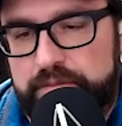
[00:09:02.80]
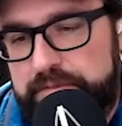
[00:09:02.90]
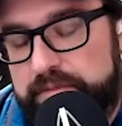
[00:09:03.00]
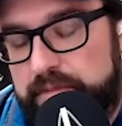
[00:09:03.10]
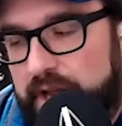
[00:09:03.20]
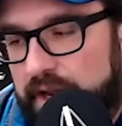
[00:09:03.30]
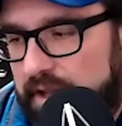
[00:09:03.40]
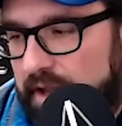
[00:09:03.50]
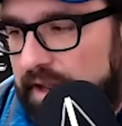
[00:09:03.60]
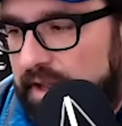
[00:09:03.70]
or
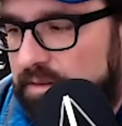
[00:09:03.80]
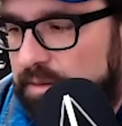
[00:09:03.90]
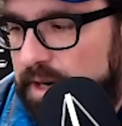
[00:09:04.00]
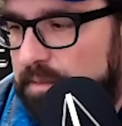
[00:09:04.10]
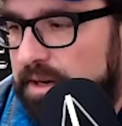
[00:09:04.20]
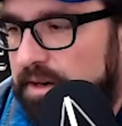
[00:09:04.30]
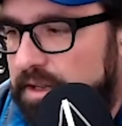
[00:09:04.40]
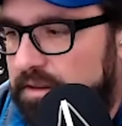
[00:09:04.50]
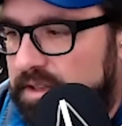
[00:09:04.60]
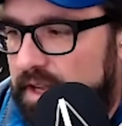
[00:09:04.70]
I, I, guess what I'm
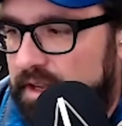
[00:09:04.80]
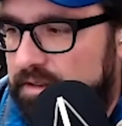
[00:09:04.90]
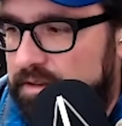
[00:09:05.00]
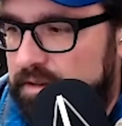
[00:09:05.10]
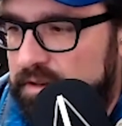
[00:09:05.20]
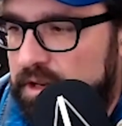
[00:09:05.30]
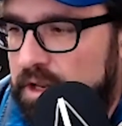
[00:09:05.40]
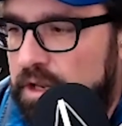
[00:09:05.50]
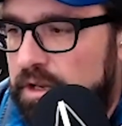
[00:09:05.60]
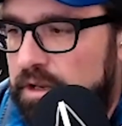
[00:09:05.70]
hearing you say is,
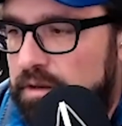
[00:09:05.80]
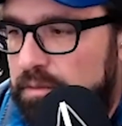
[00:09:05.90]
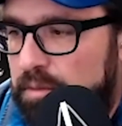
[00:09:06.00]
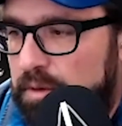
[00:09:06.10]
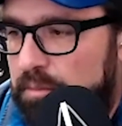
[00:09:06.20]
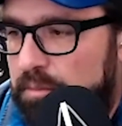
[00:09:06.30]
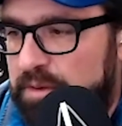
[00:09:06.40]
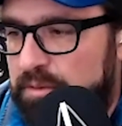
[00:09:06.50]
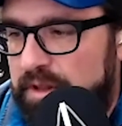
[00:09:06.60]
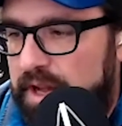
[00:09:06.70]

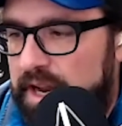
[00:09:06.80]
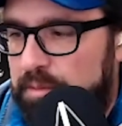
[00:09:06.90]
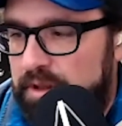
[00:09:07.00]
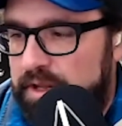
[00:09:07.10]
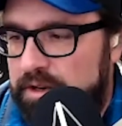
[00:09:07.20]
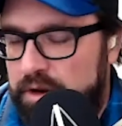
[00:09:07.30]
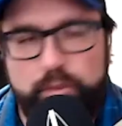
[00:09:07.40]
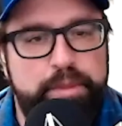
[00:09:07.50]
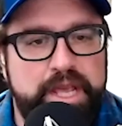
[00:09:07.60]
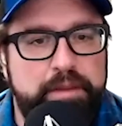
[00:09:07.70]
be reliable and
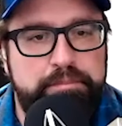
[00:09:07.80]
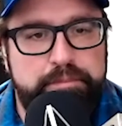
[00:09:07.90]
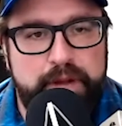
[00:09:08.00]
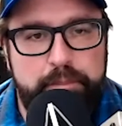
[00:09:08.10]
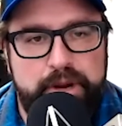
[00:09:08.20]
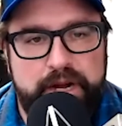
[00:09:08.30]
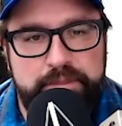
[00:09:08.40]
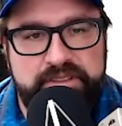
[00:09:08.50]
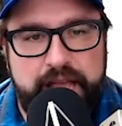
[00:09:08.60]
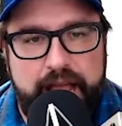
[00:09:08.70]
don't be a, a
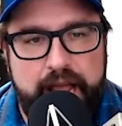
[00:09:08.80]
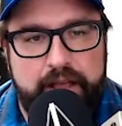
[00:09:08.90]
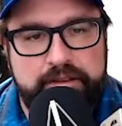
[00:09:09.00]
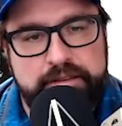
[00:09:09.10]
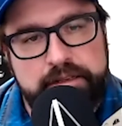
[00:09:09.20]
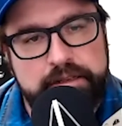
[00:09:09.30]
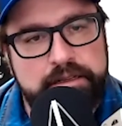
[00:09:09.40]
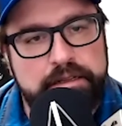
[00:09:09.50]
pompous ass.